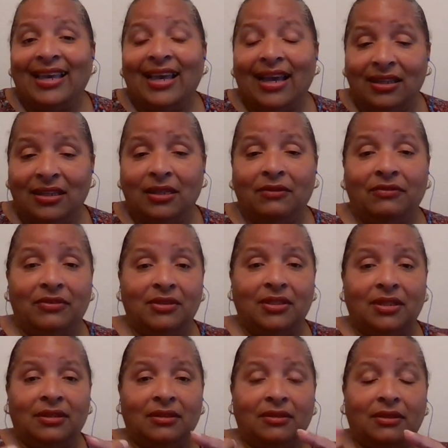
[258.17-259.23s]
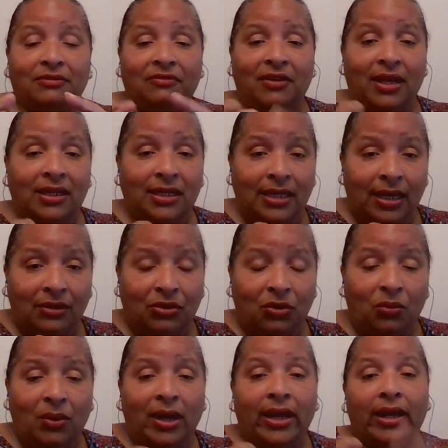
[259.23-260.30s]
I love the finding out the
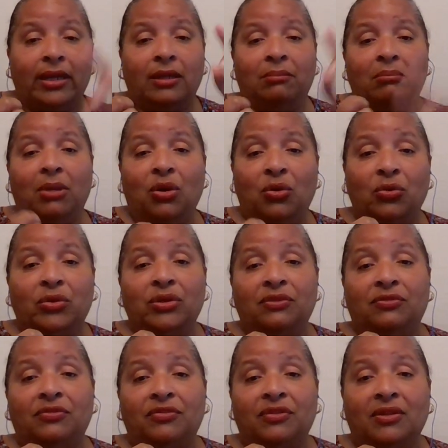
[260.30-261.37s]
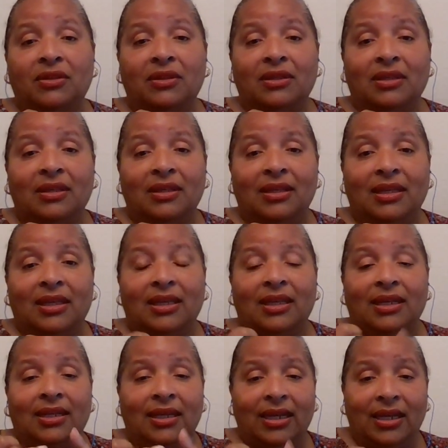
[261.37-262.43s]
why, the motive,
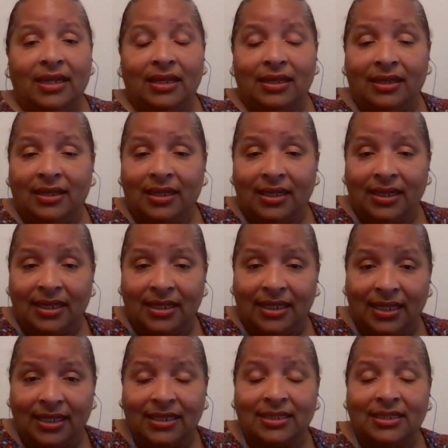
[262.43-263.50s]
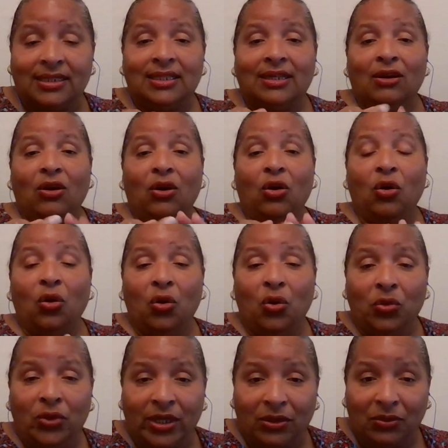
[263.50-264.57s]
the the intention,
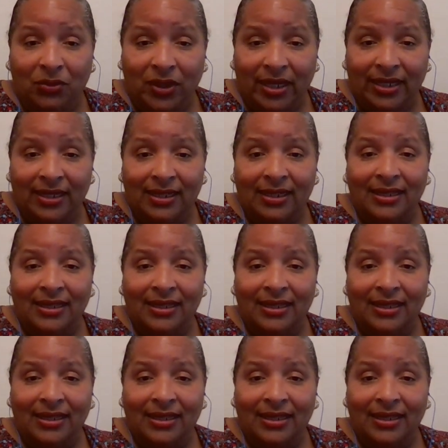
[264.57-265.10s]
who did what,